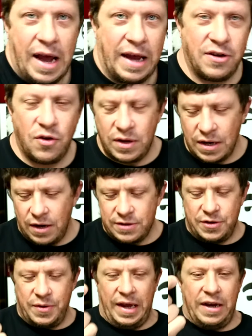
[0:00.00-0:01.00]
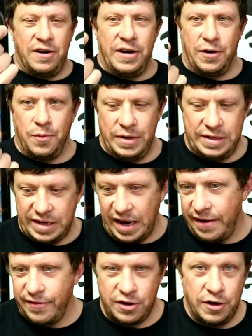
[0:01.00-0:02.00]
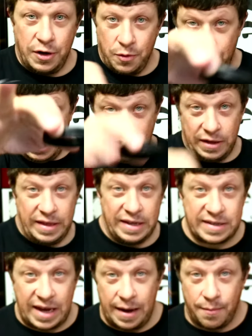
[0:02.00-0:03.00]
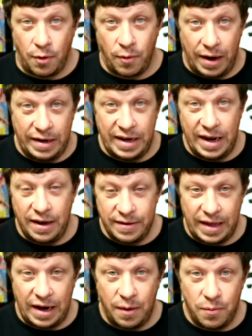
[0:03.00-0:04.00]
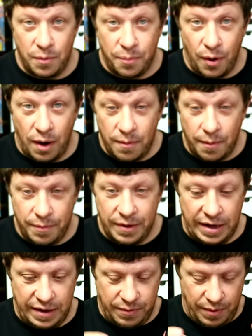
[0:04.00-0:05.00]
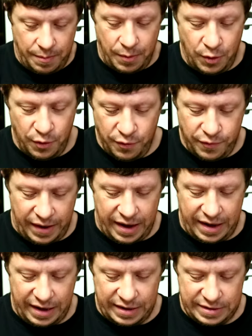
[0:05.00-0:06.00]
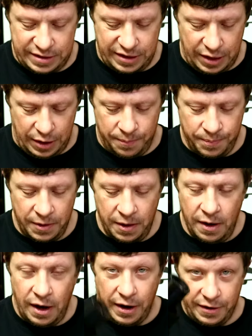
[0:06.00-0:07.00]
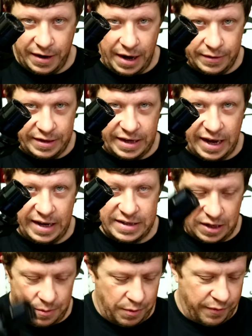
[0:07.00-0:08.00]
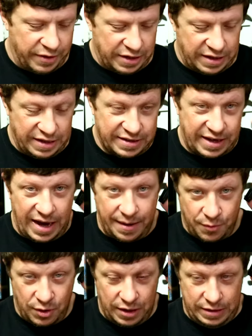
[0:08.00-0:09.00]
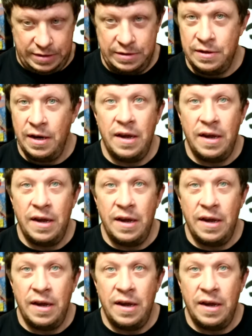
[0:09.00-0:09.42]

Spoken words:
And you can also get clear ones. I have a clear one on this camera right now that I will probably remove, and, on cloudy days, I'll move it to this camera, and